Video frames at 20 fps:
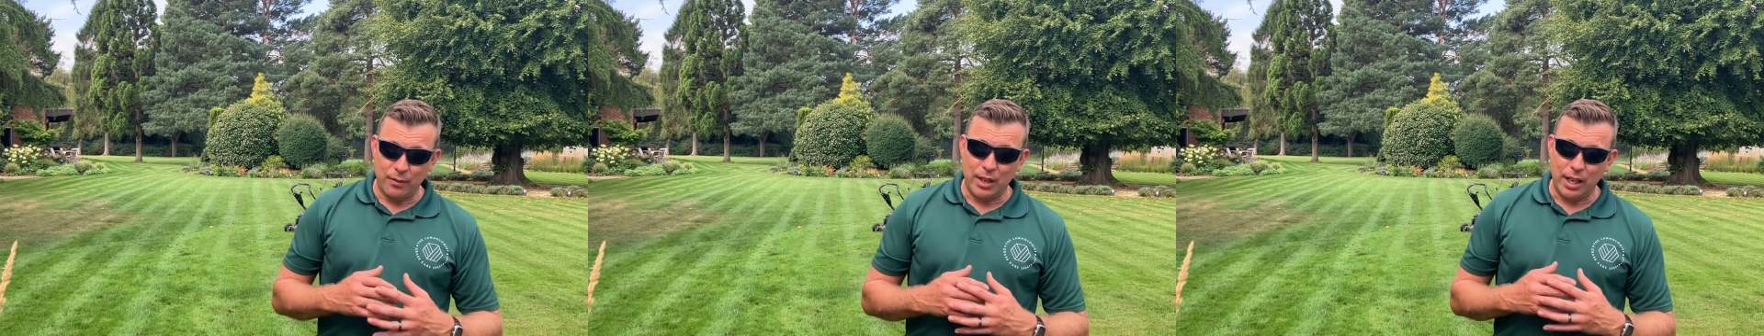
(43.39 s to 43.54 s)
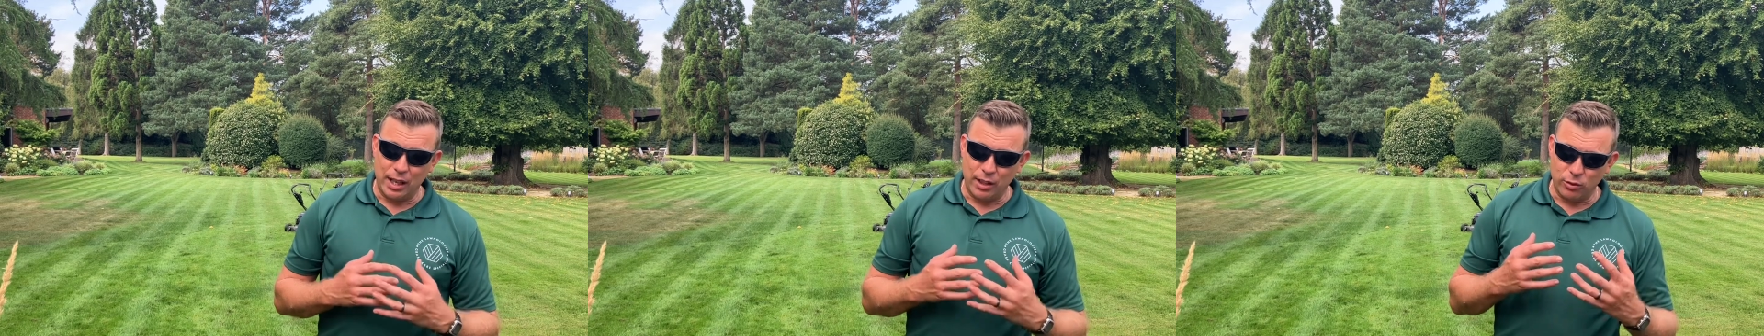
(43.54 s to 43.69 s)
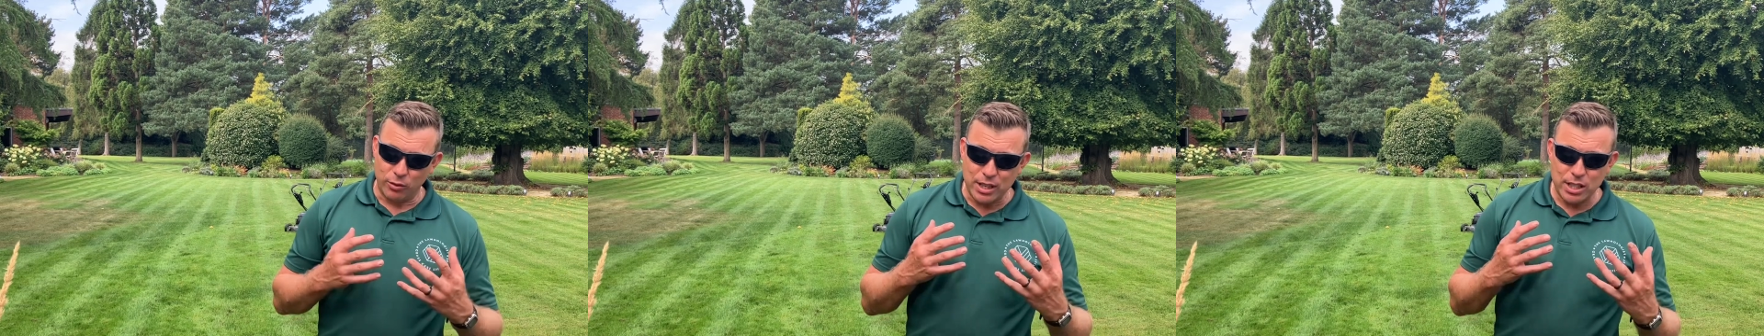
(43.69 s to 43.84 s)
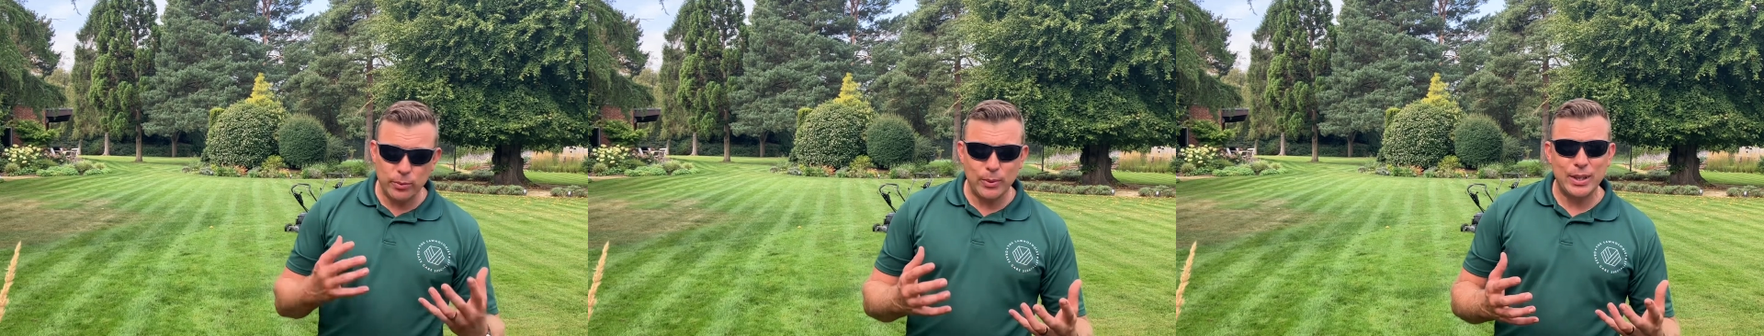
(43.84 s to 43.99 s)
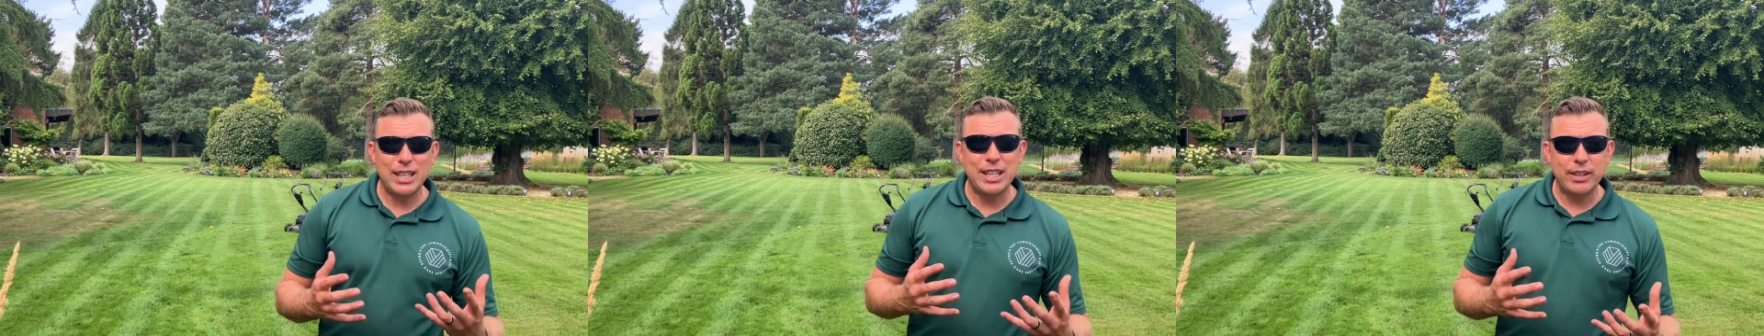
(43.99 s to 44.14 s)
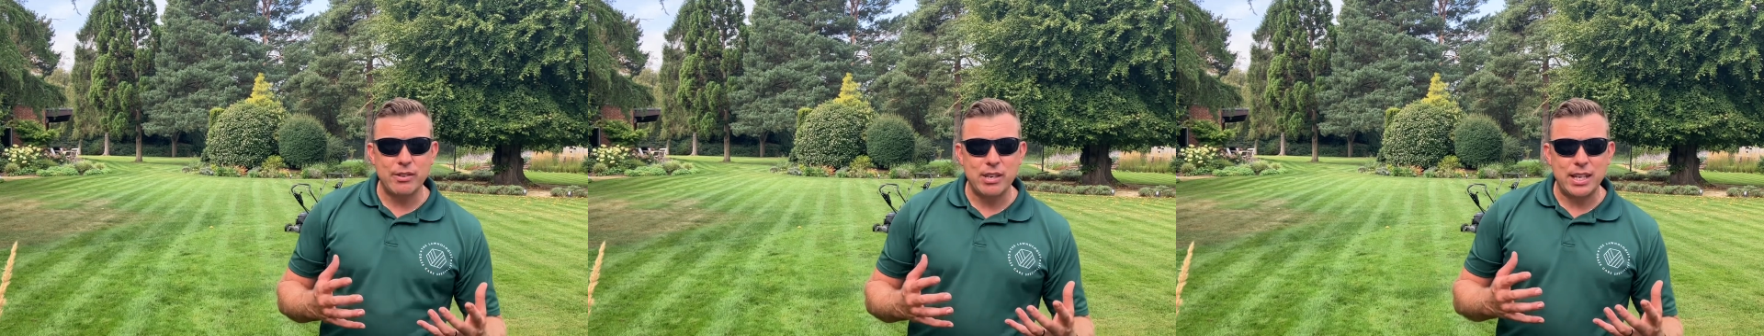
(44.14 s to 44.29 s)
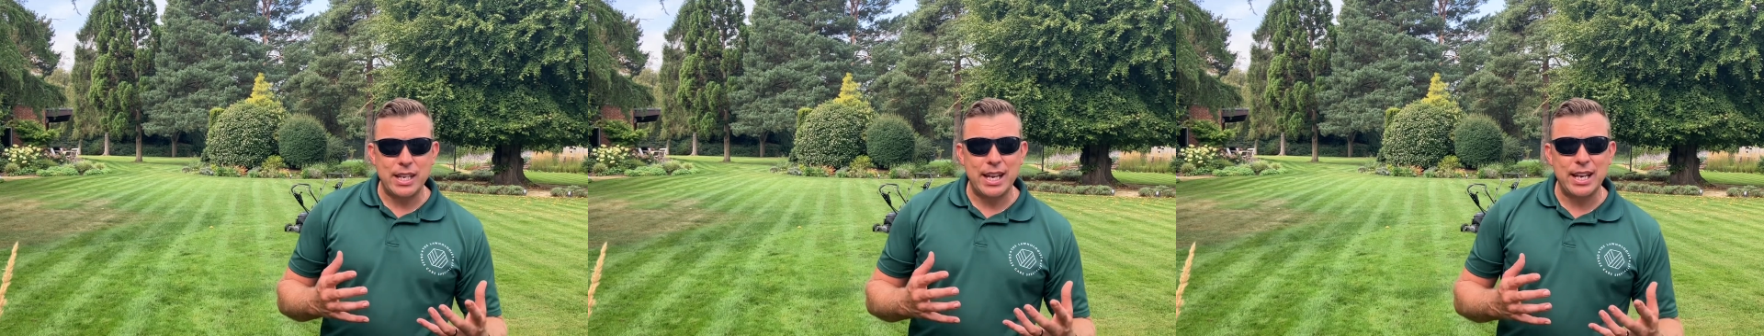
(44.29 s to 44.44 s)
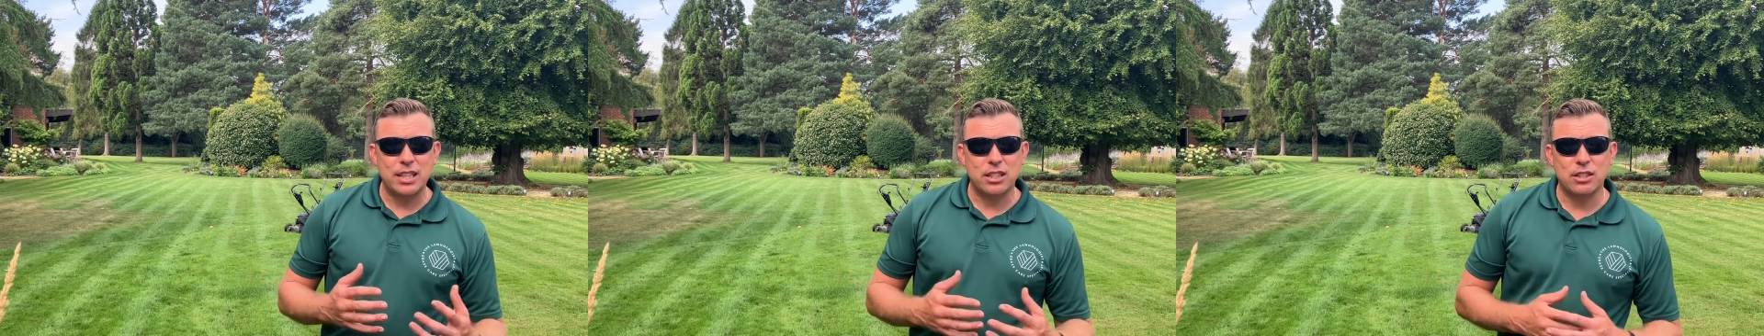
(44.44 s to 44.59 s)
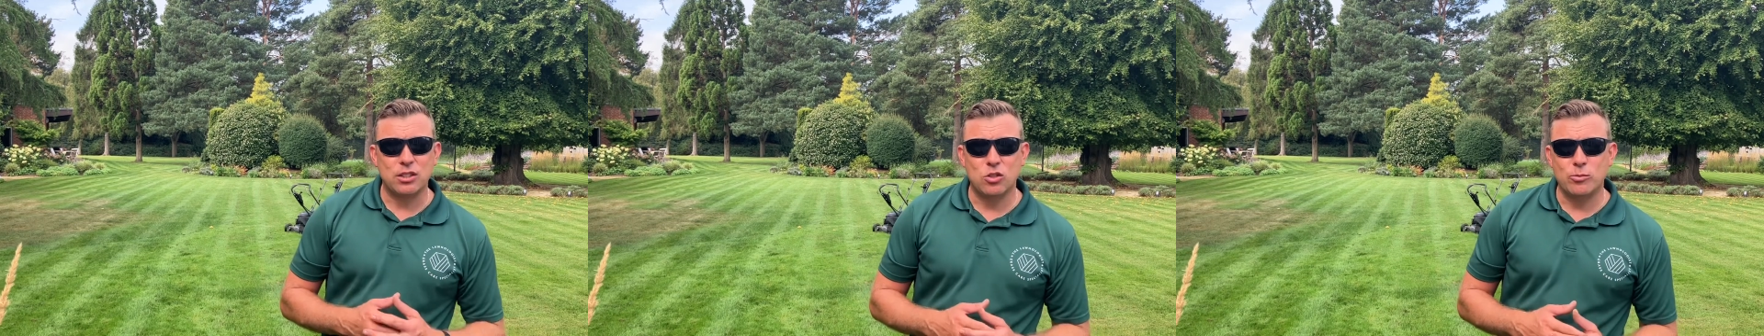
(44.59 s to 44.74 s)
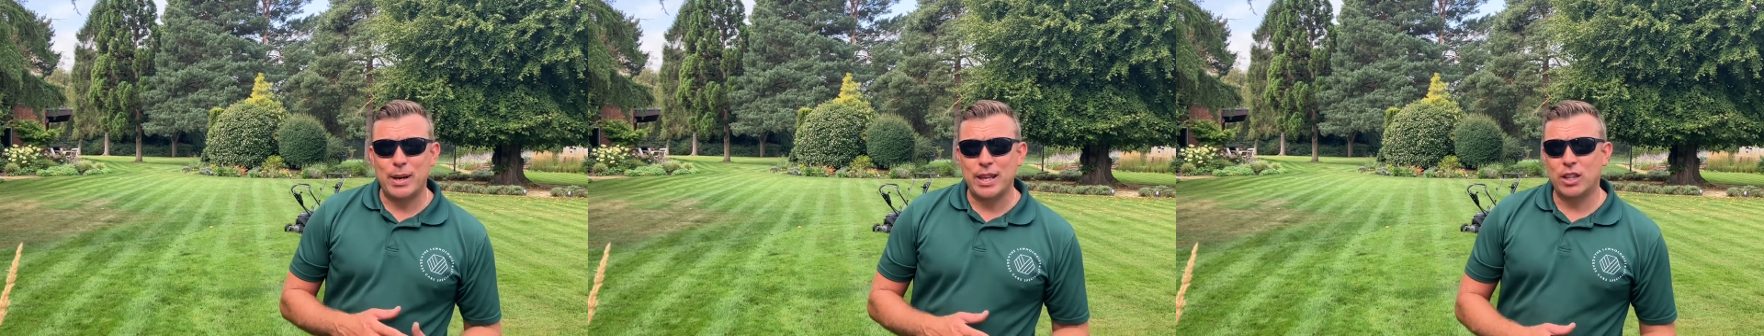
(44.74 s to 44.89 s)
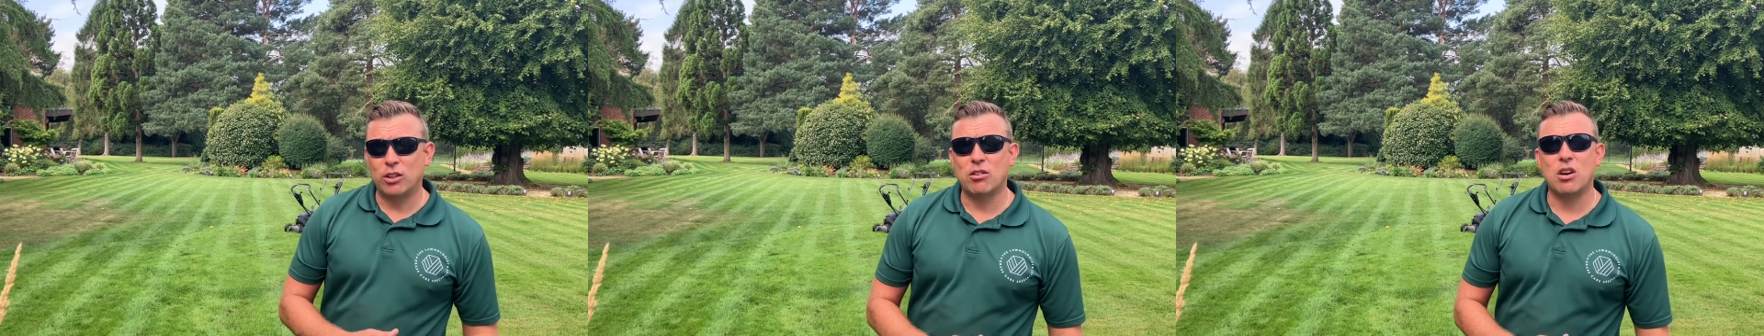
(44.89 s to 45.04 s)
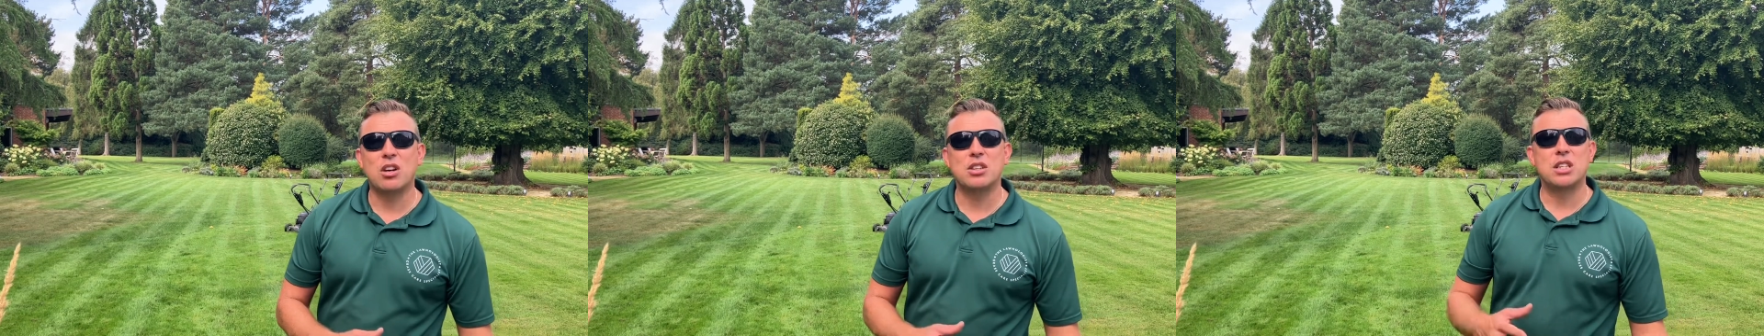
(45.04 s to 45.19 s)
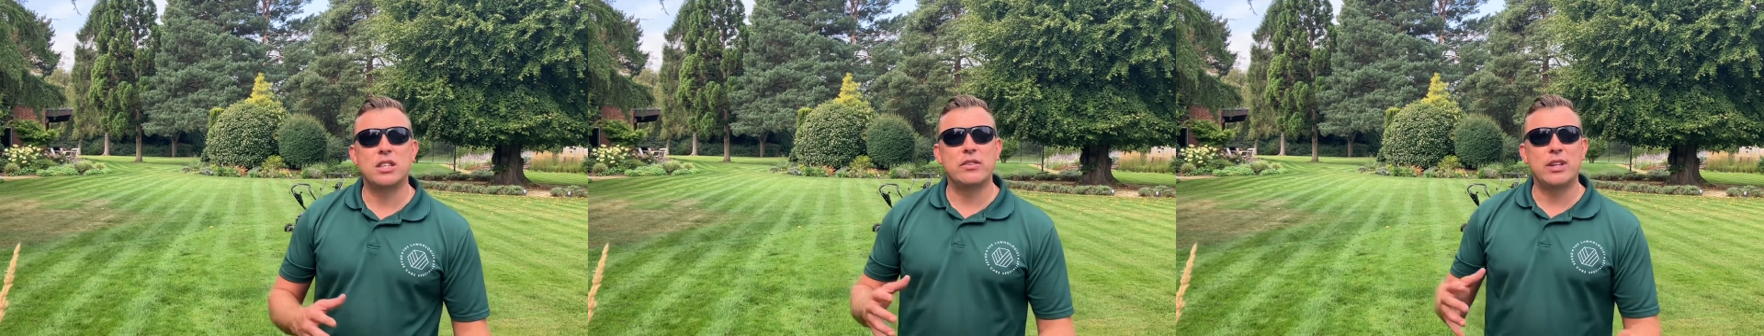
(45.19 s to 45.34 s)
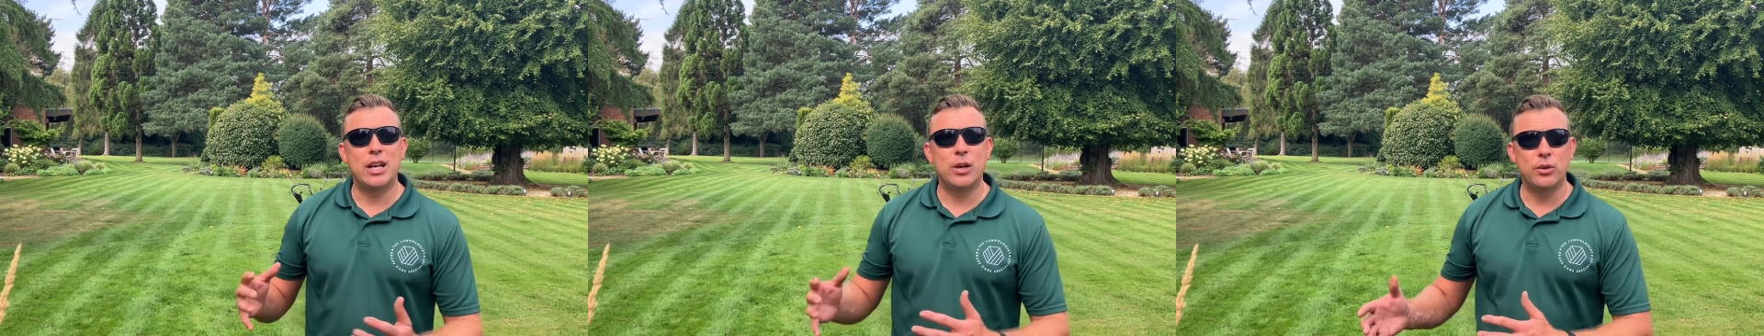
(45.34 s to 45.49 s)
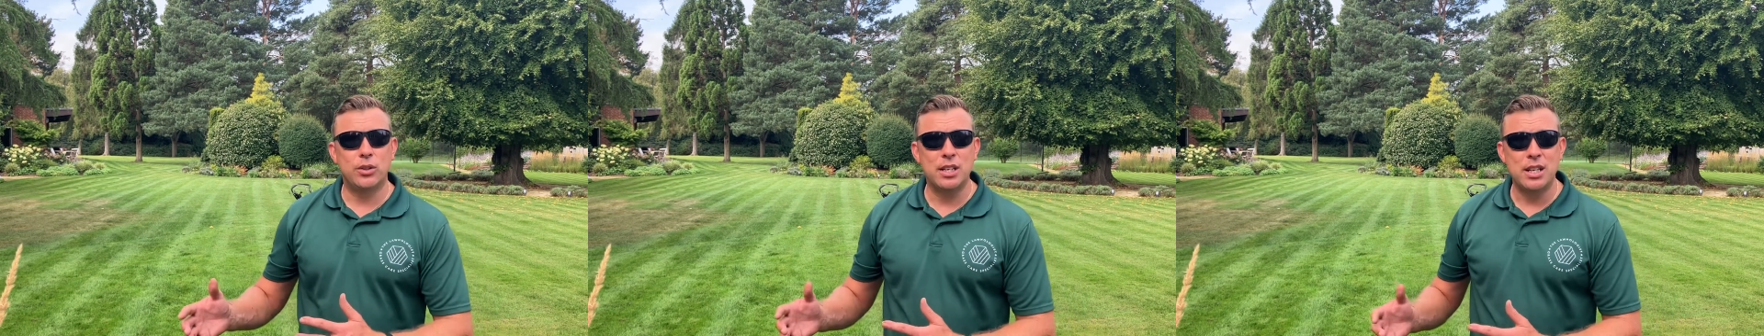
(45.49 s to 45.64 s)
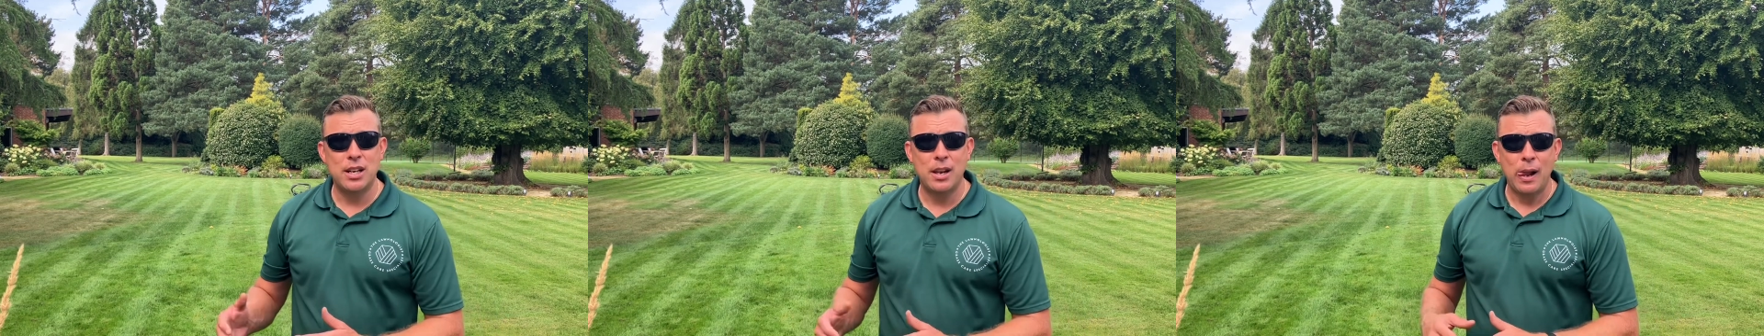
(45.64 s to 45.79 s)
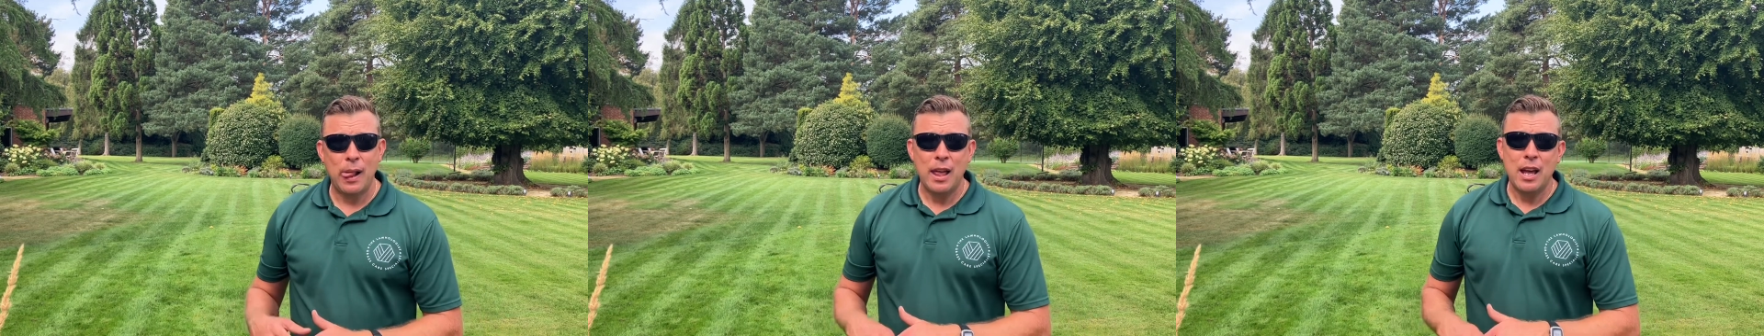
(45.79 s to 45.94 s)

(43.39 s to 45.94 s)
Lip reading: And the reason we need to get rid of that is because it'll make the grass even healthier,